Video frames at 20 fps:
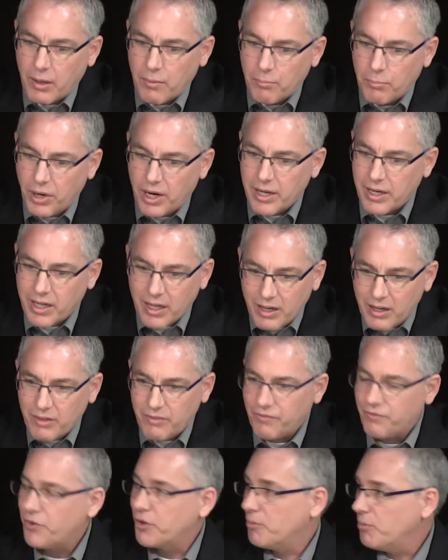
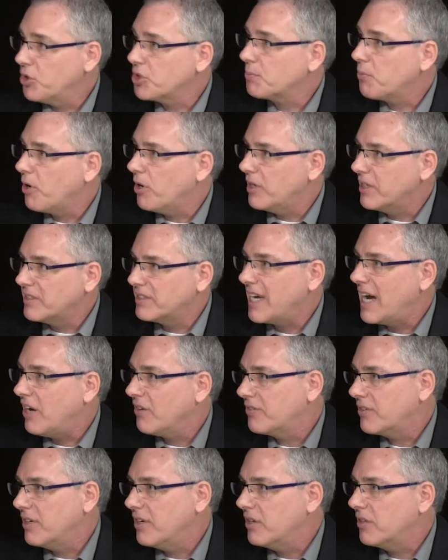But for the most part, it's
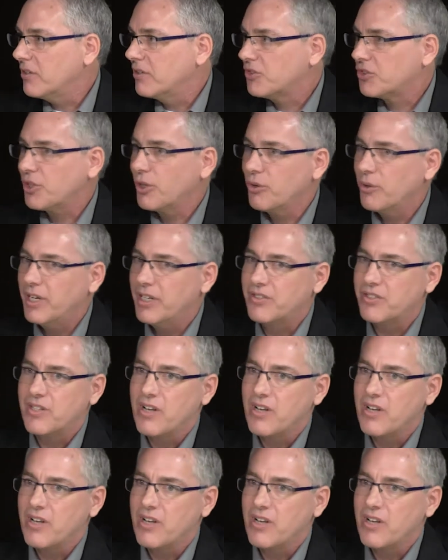out there. So it's